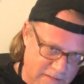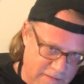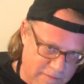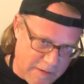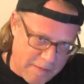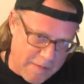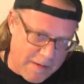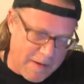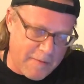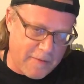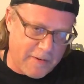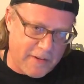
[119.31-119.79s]

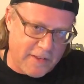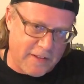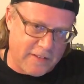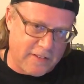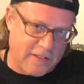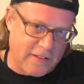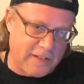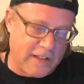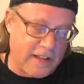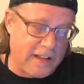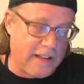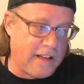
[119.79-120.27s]
Remember,
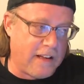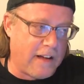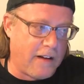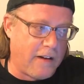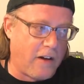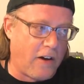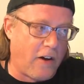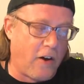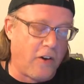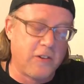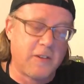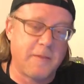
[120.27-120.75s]
this is
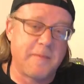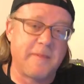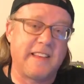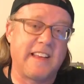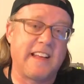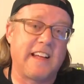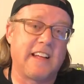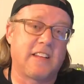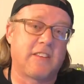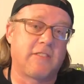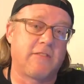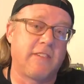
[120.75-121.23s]

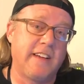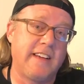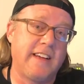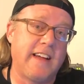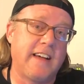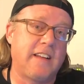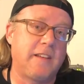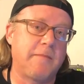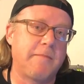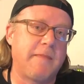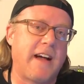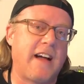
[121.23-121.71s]
ultimately a
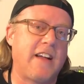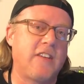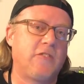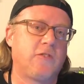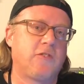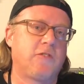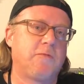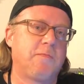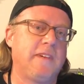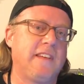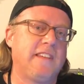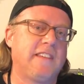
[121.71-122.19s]
3-gallon batch,
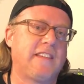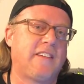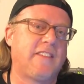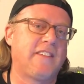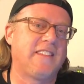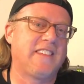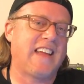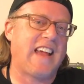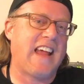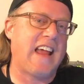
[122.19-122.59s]
which means I was